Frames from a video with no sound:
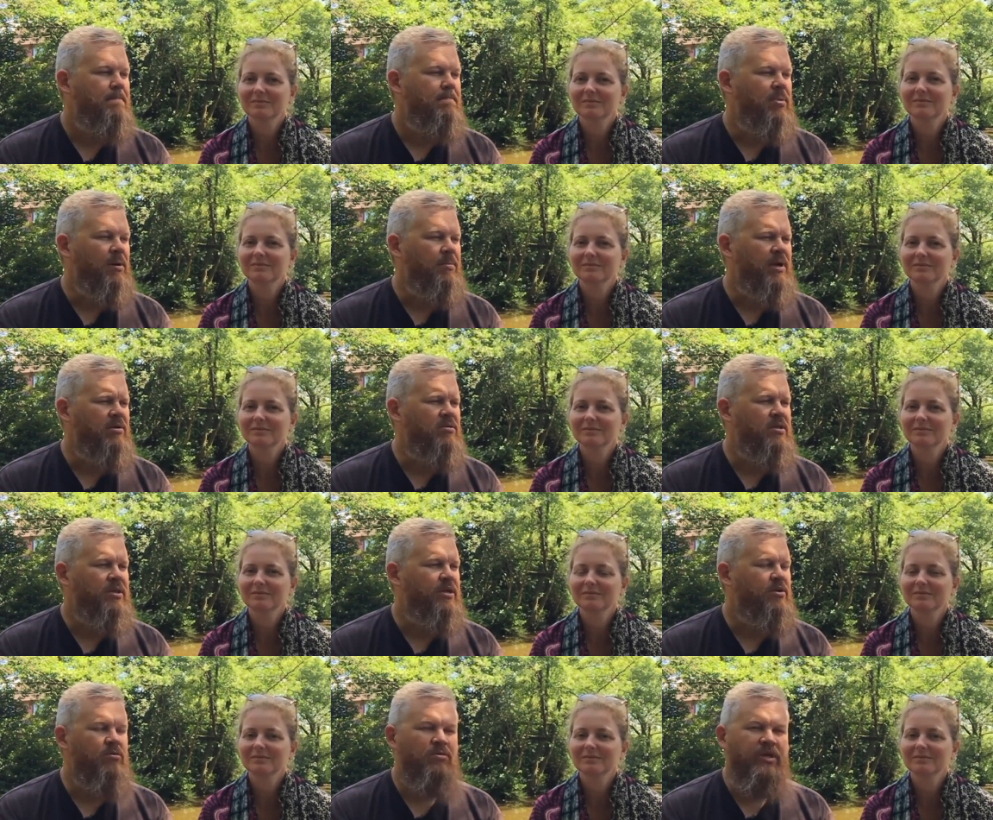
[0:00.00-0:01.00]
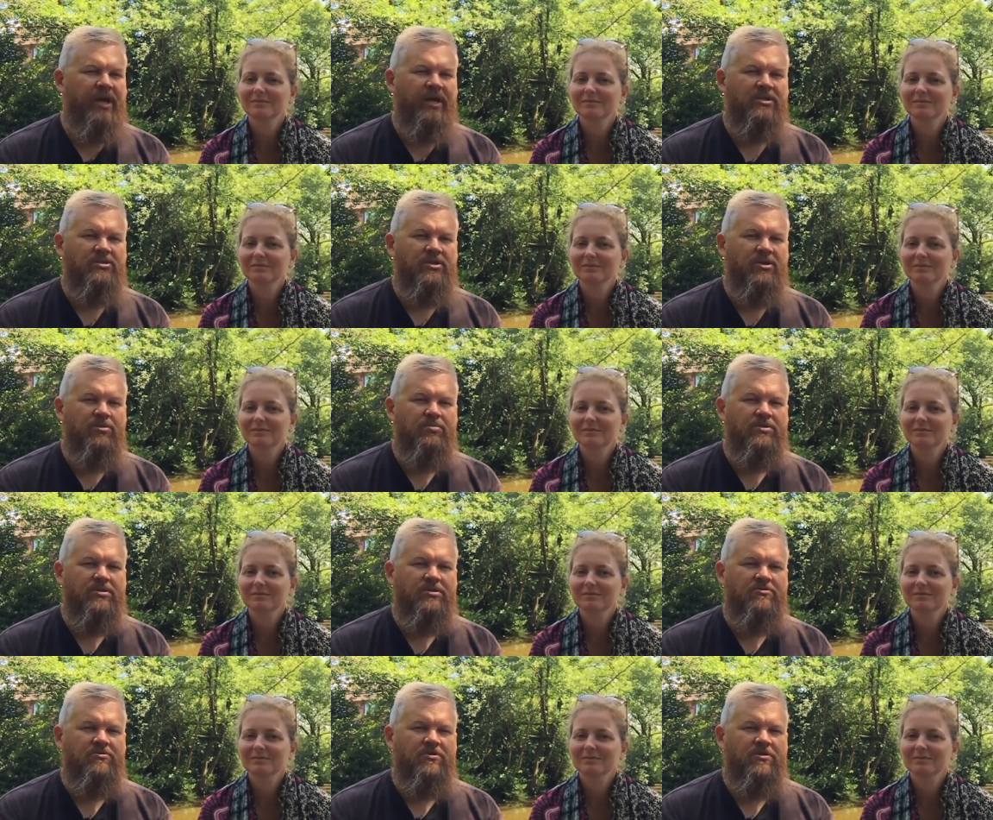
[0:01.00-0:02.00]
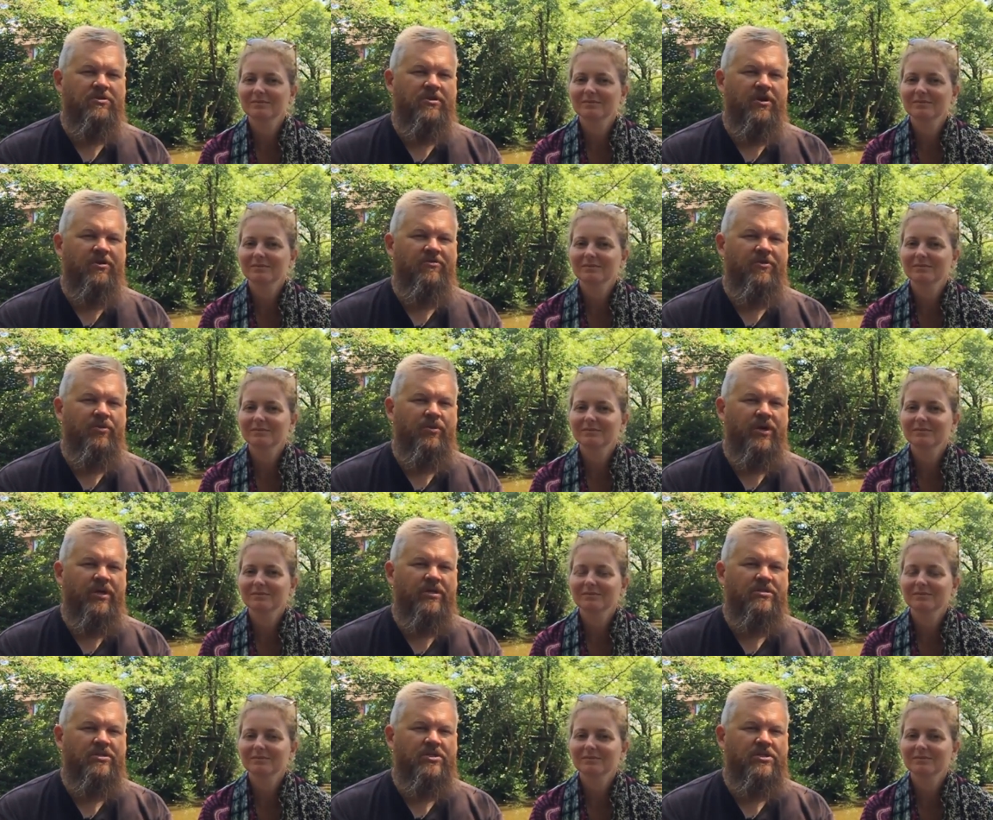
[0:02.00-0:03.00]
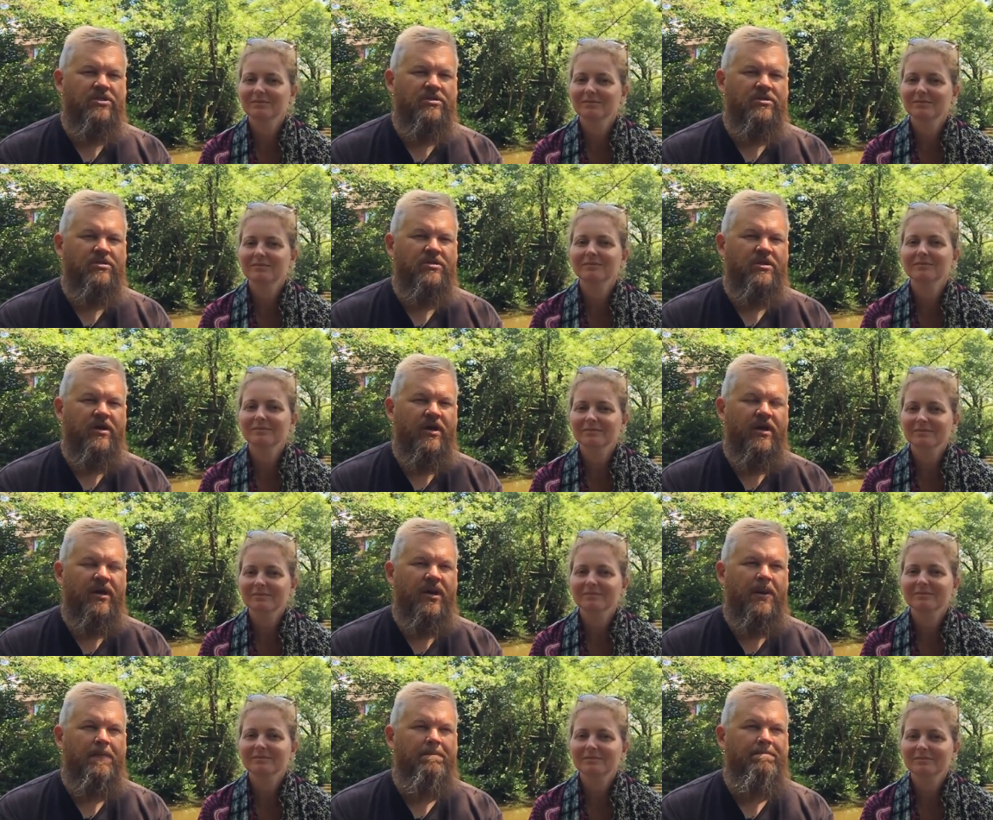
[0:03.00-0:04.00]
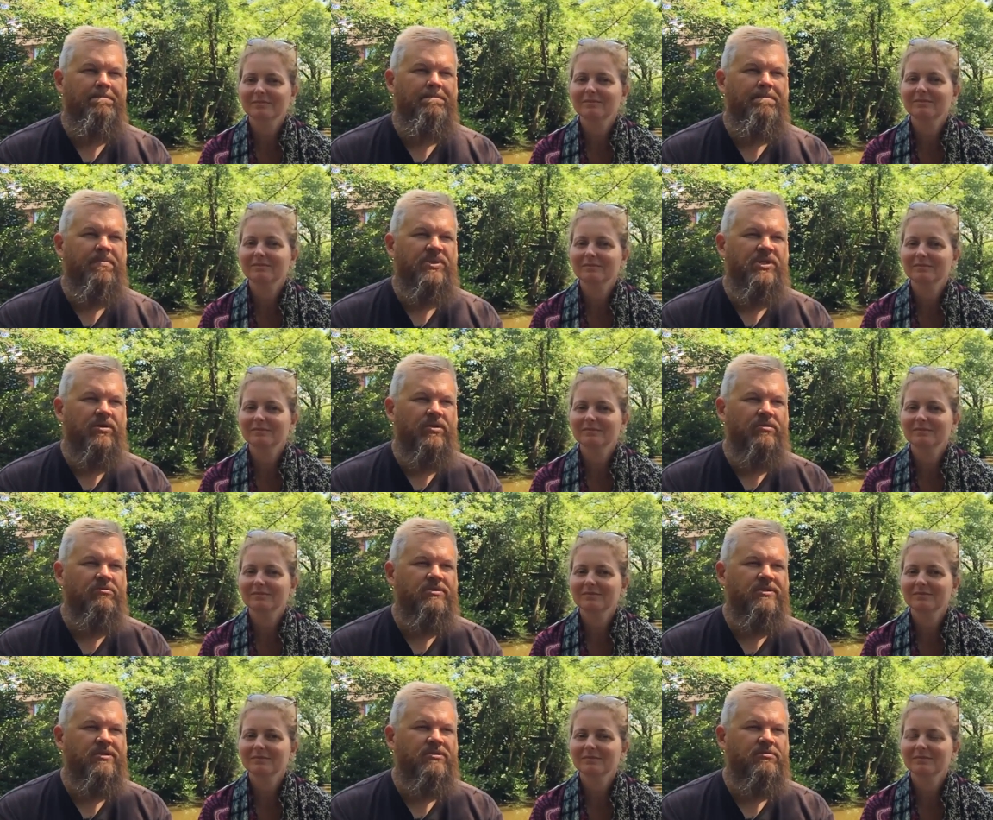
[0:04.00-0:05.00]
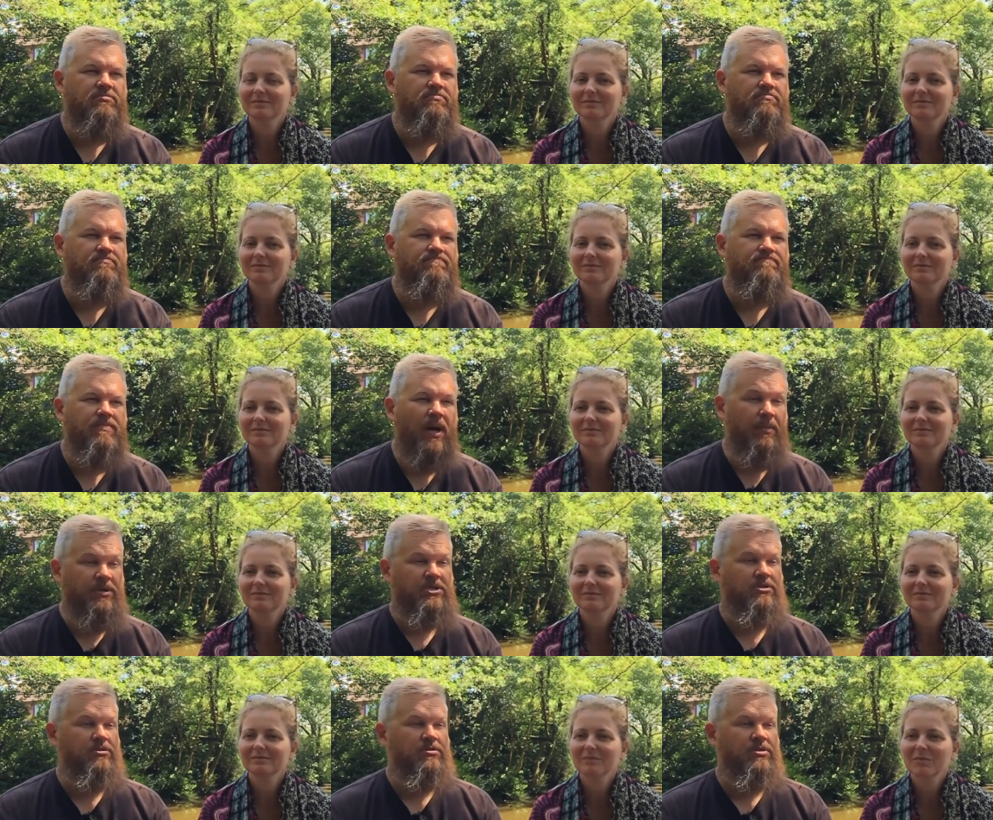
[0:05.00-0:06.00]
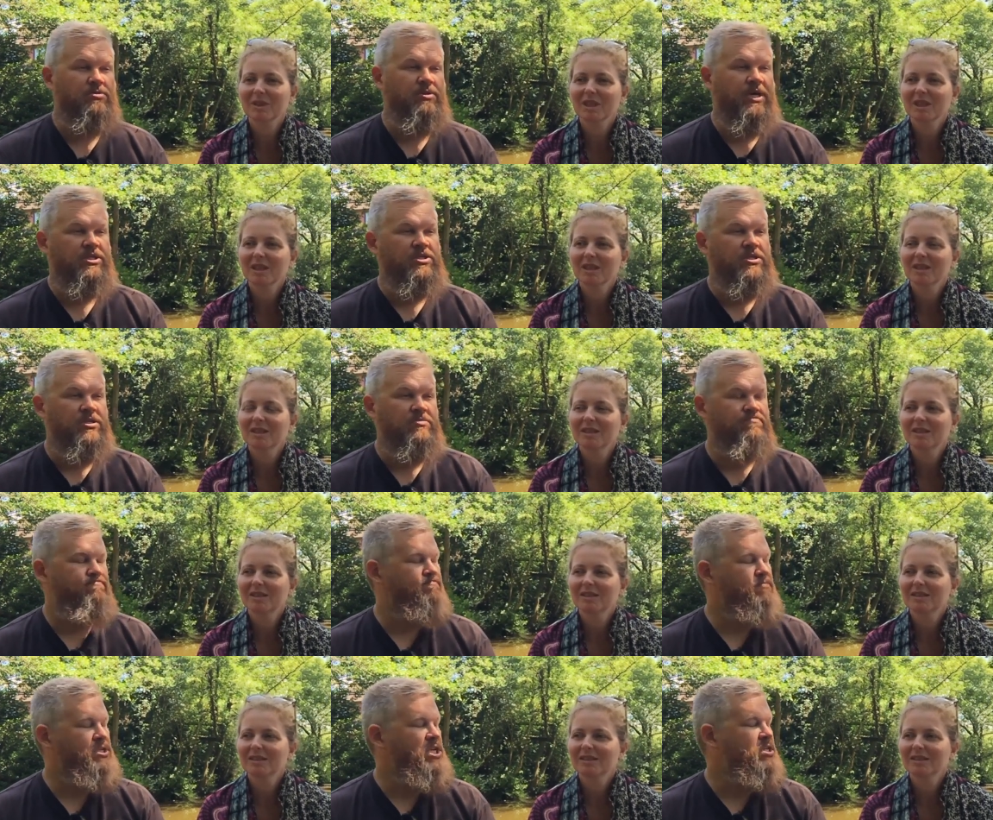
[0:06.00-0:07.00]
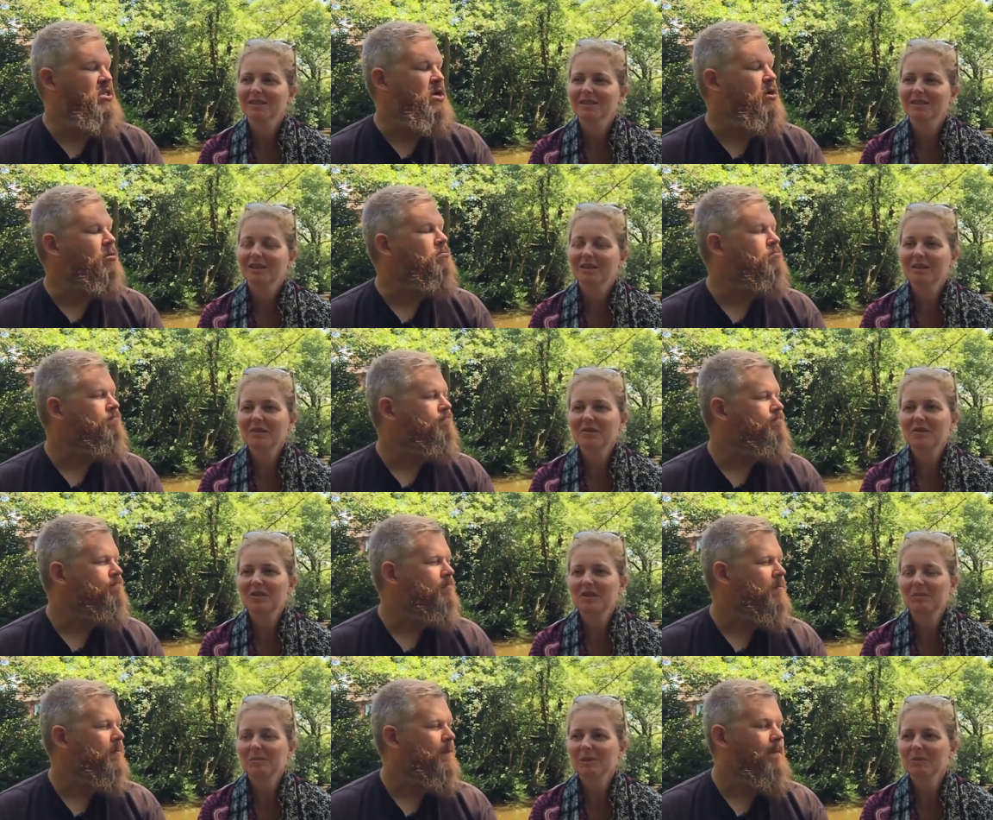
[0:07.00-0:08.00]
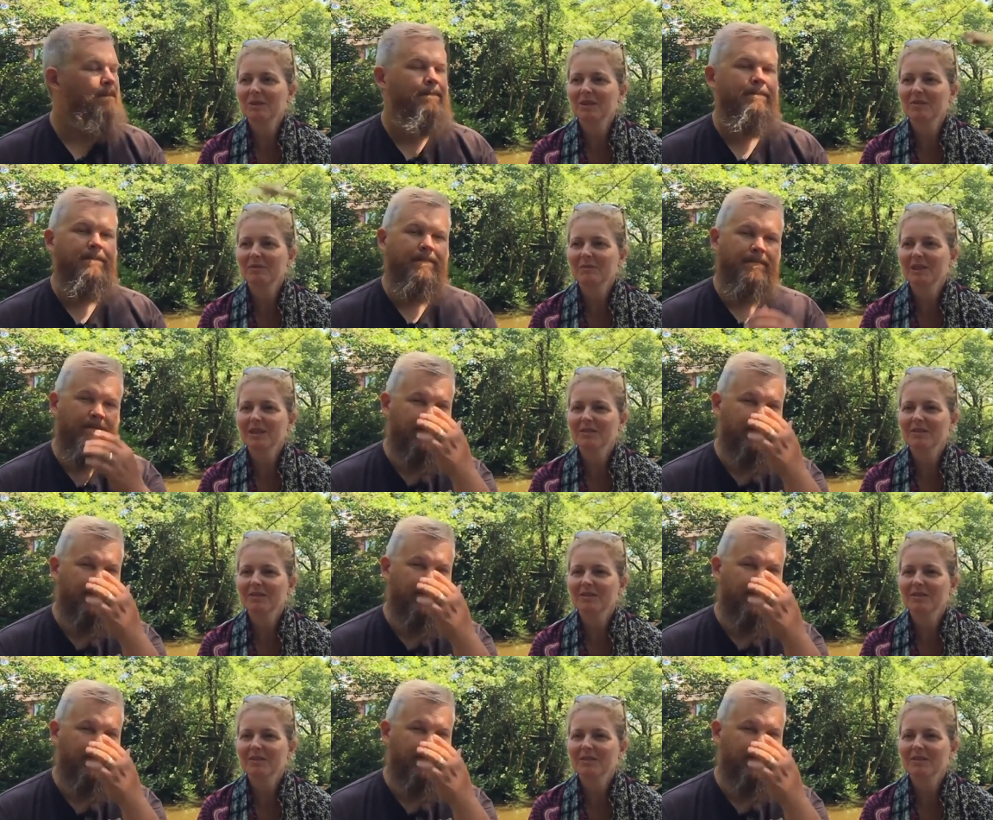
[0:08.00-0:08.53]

Speaker 1: but apparently it only actually opens for a few weekends a year, so there was not much to actually see there. There's interesting buildings from the